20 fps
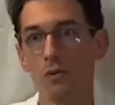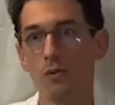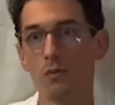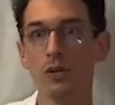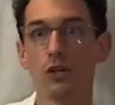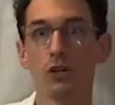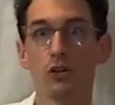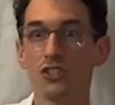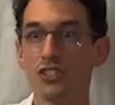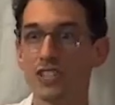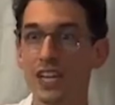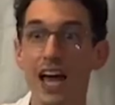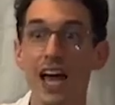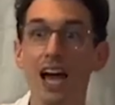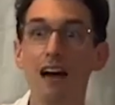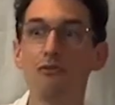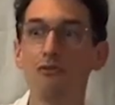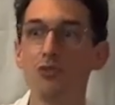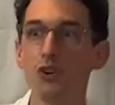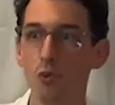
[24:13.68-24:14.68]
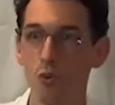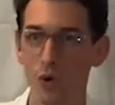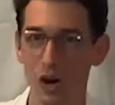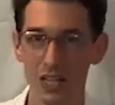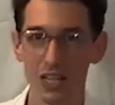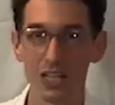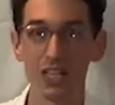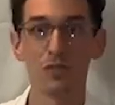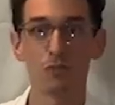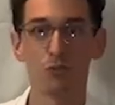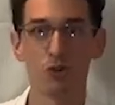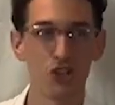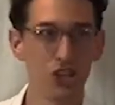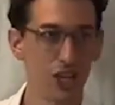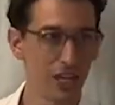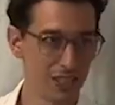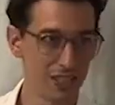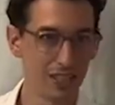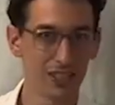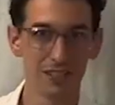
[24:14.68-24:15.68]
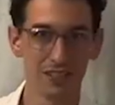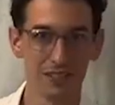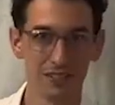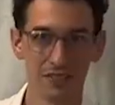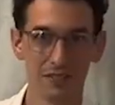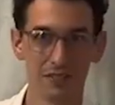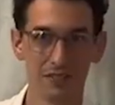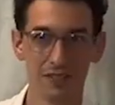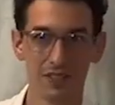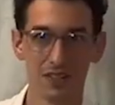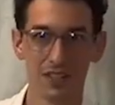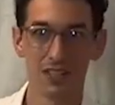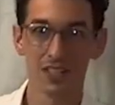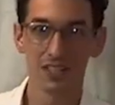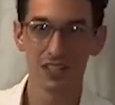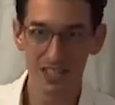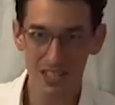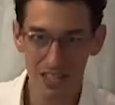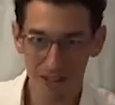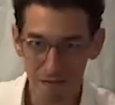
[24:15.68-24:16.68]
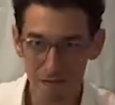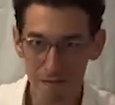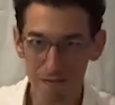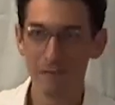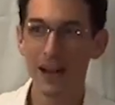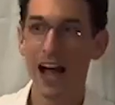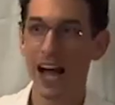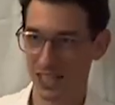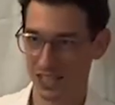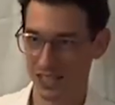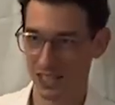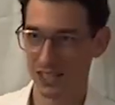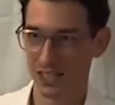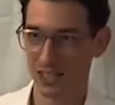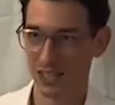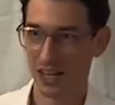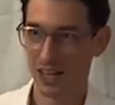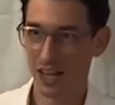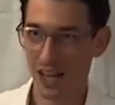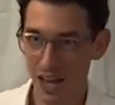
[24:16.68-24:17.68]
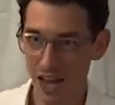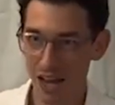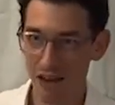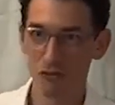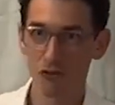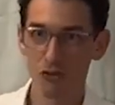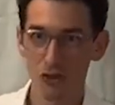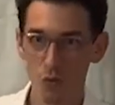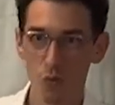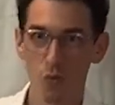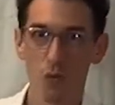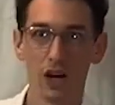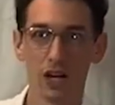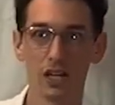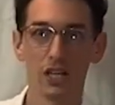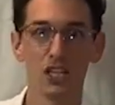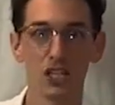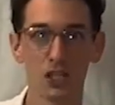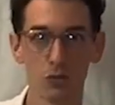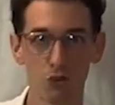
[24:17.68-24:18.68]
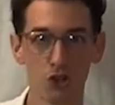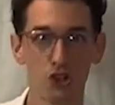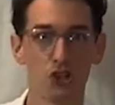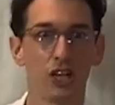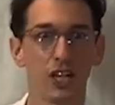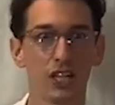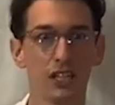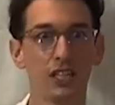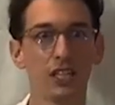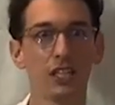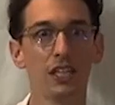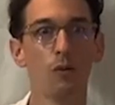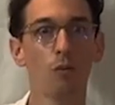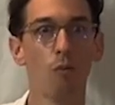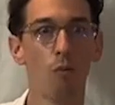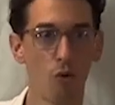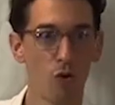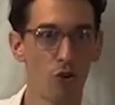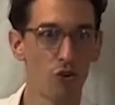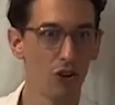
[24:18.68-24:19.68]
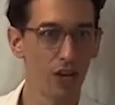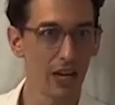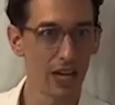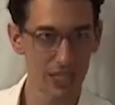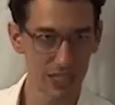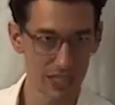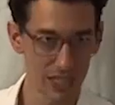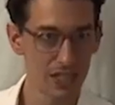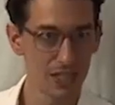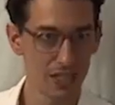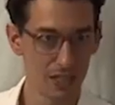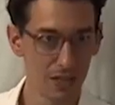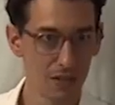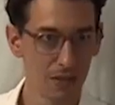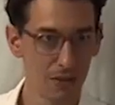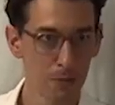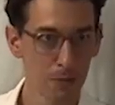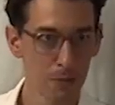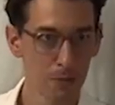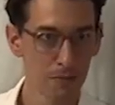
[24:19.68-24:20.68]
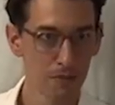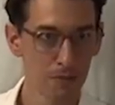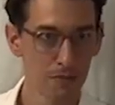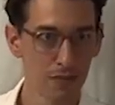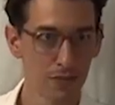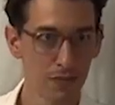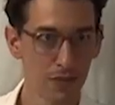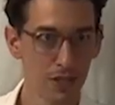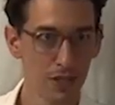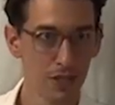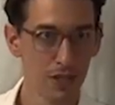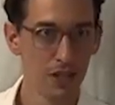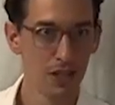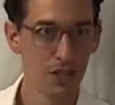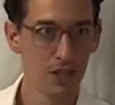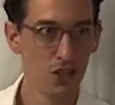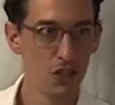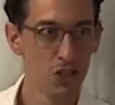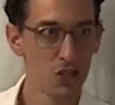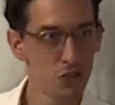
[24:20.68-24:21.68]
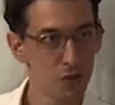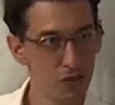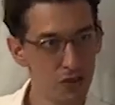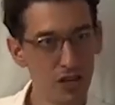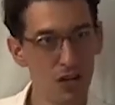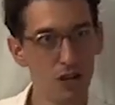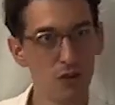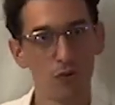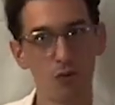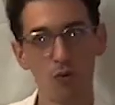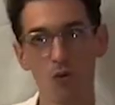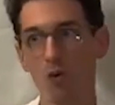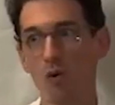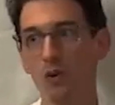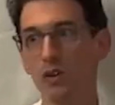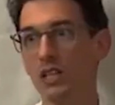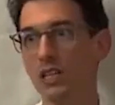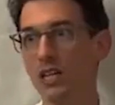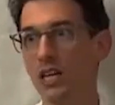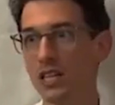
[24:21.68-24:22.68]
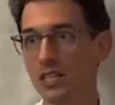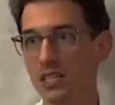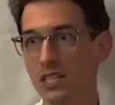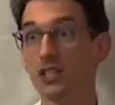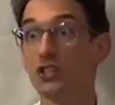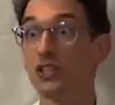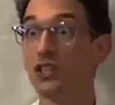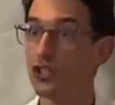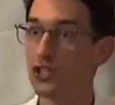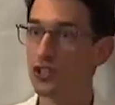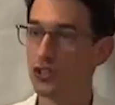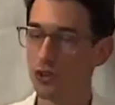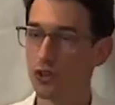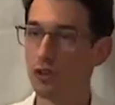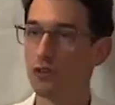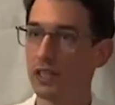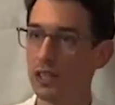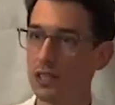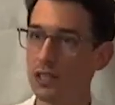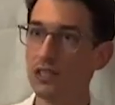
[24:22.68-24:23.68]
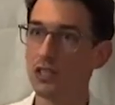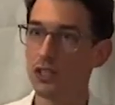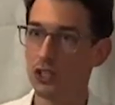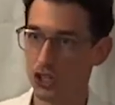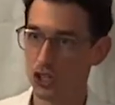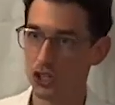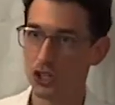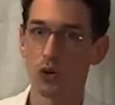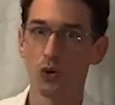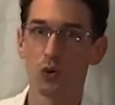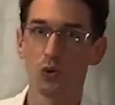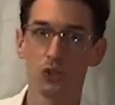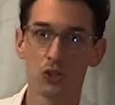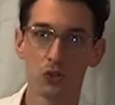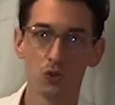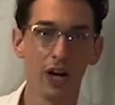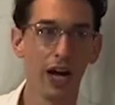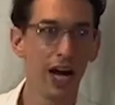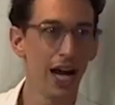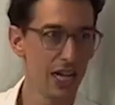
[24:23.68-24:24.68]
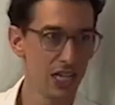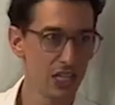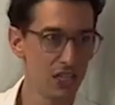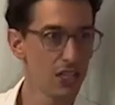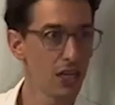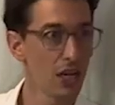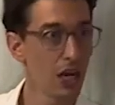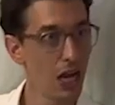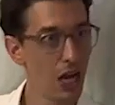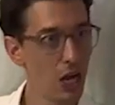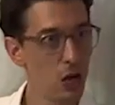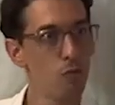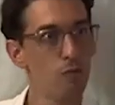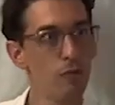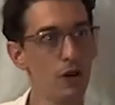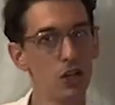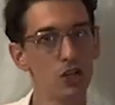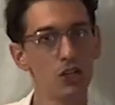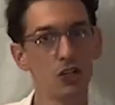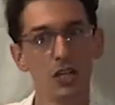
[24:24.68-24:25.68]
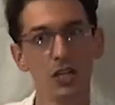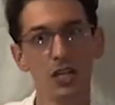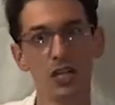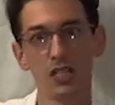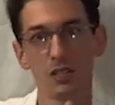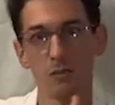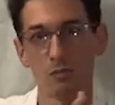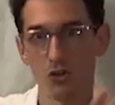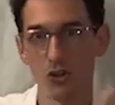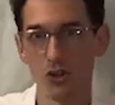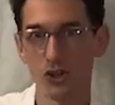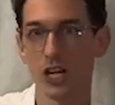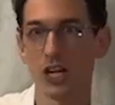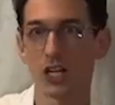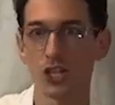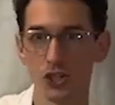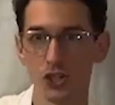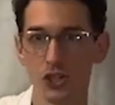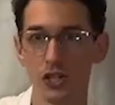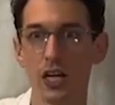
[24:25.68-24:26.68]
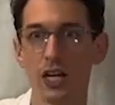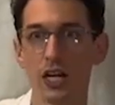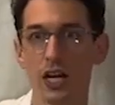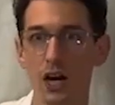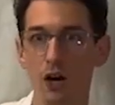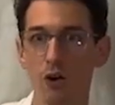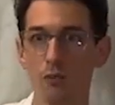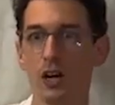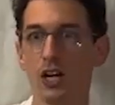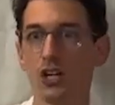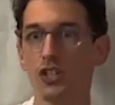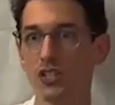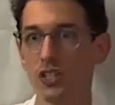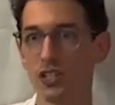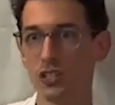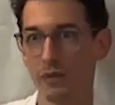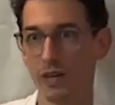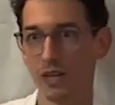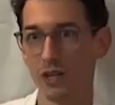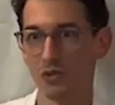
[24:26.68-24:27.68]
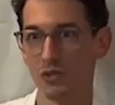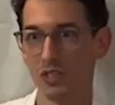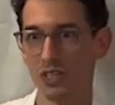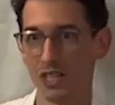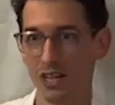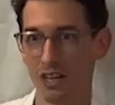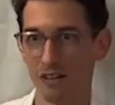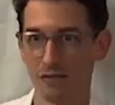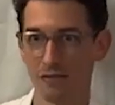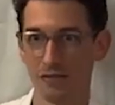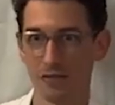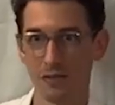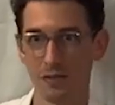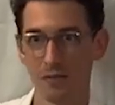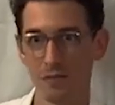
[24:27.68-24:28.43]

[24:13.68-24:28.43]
because everyone is projecting. This is a fact. Everyone is projecting more or less. So therefore, it's deserving so to ask how much is a projection and how much is my own stuff.